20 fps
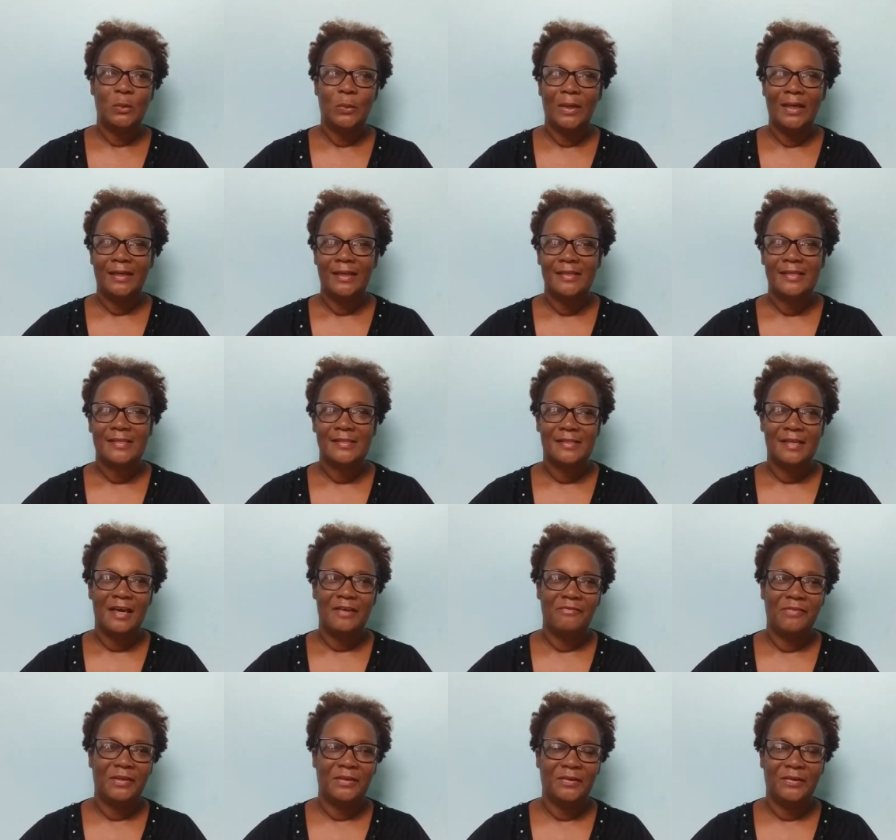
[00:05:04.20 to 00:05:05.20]
Joel and
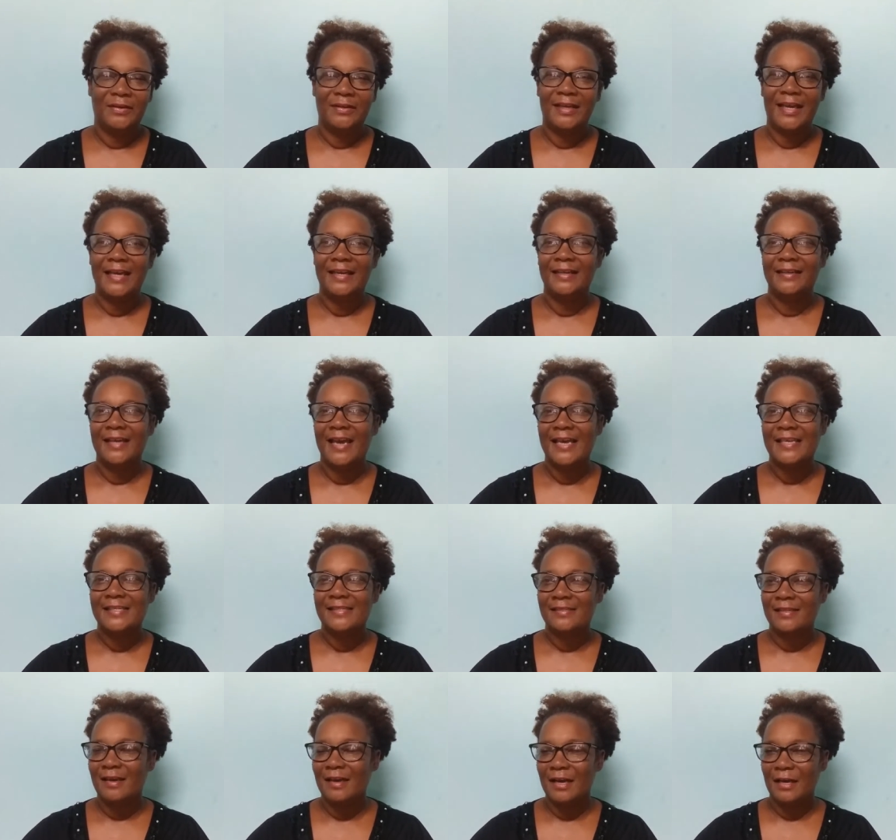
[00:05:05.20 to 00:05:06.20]
stuff, you know, and they had a
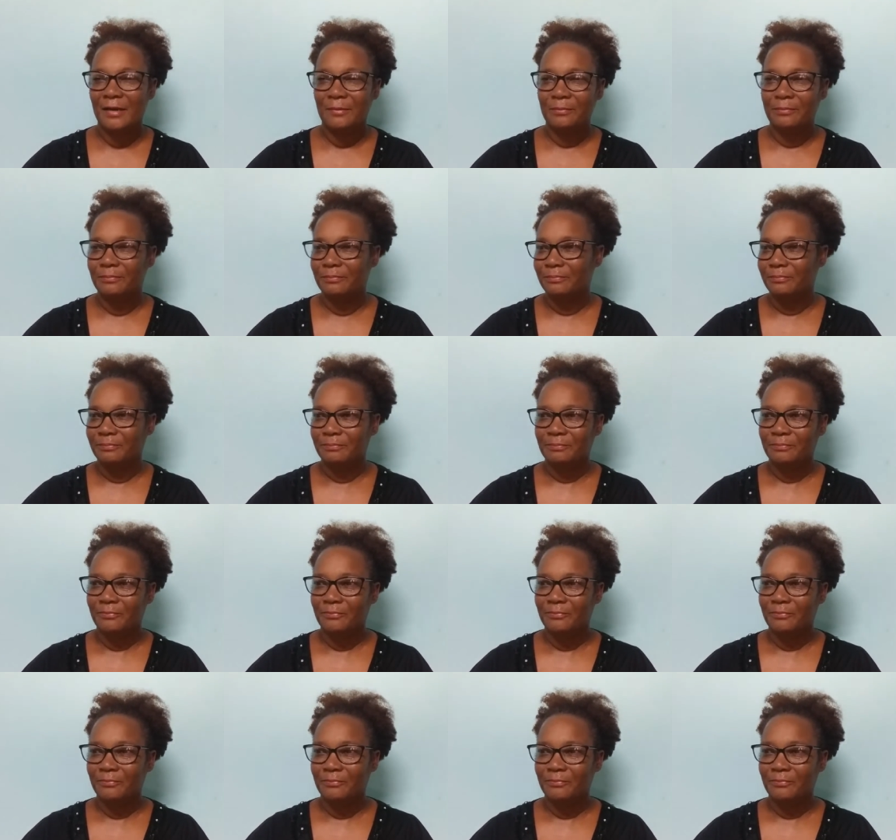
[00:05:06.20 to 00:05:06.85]
nice um,